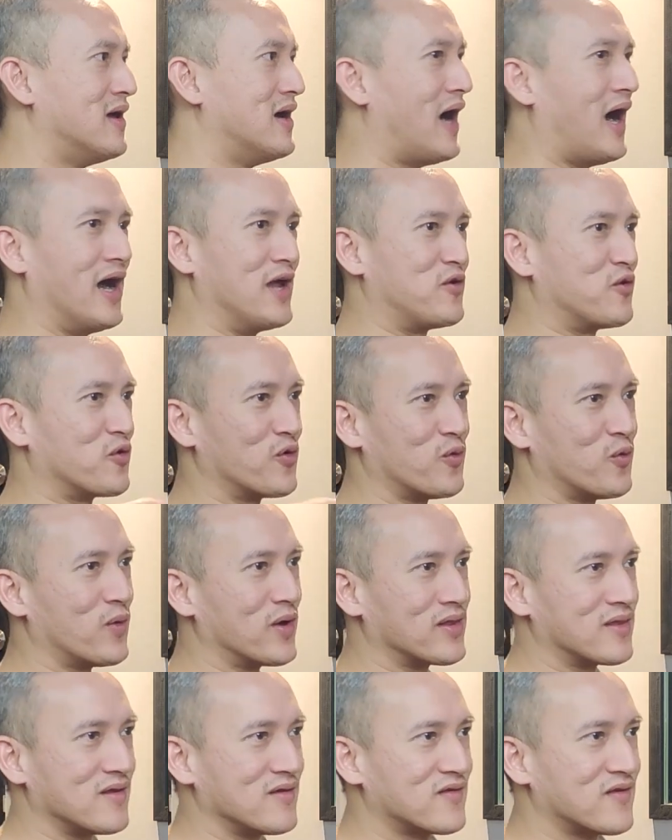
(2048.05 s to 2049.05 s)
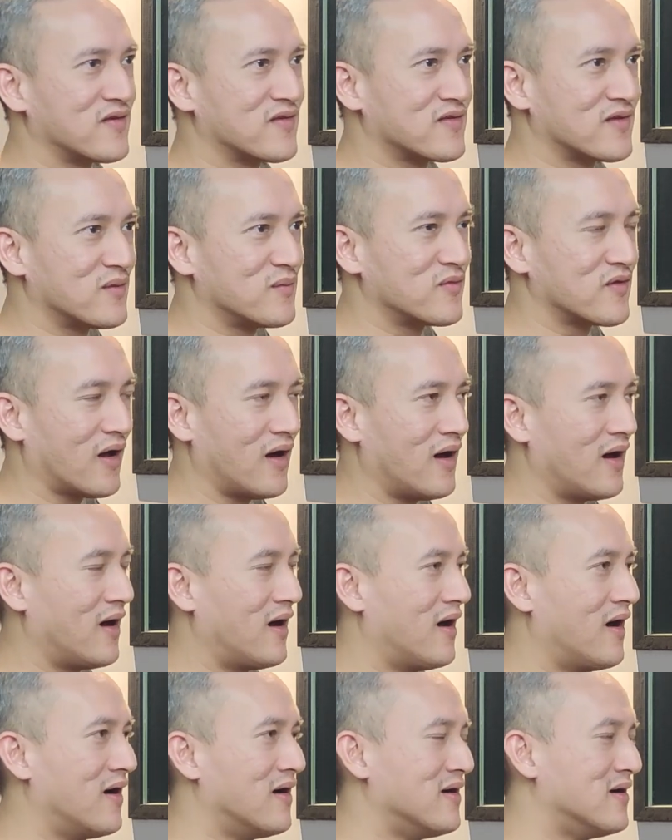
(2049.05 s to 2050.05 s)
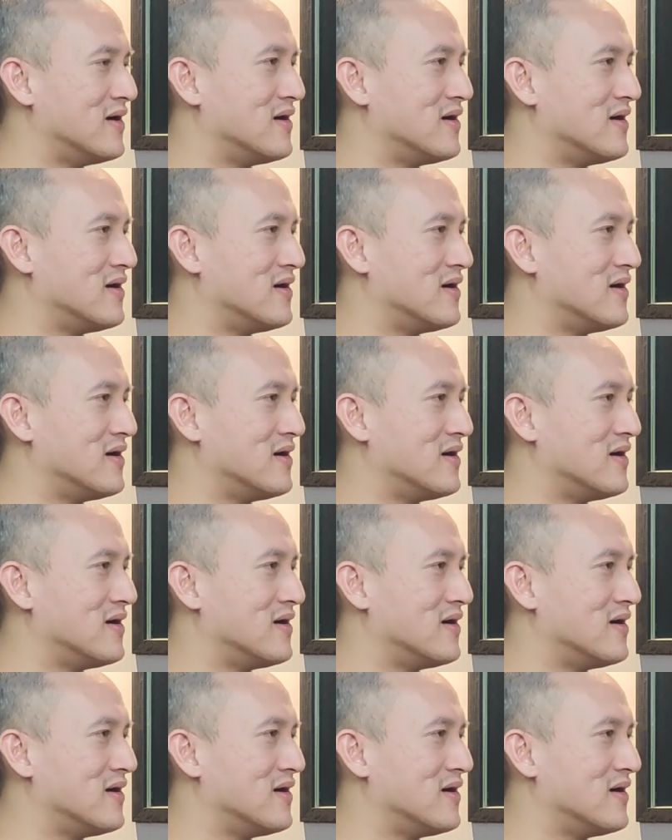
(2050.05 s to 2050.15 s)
I don't know what the systems are.